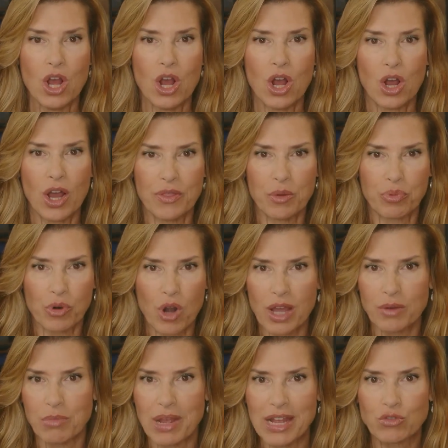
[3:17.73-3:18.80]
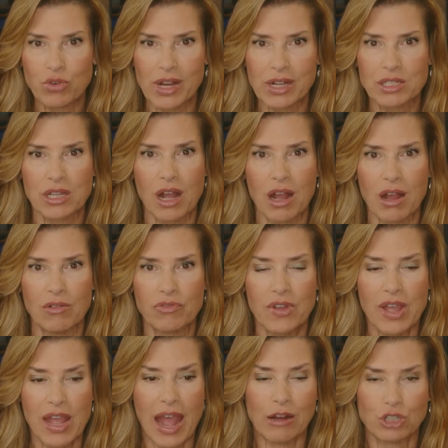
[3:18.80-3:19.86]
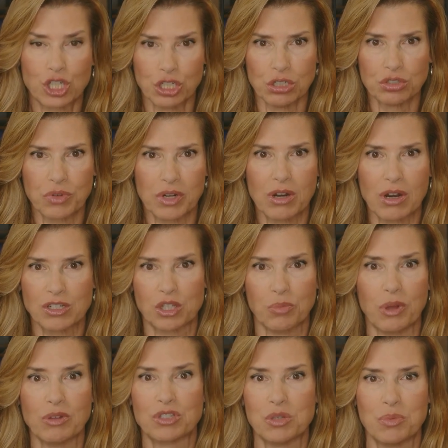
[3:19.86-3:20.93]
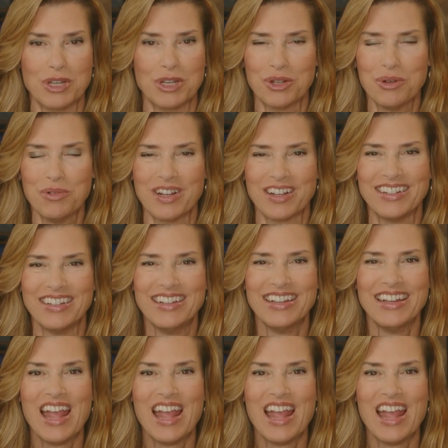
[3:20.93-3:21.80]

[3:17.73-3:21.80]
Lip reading: on the broad metrics of how children are supposed to be doing?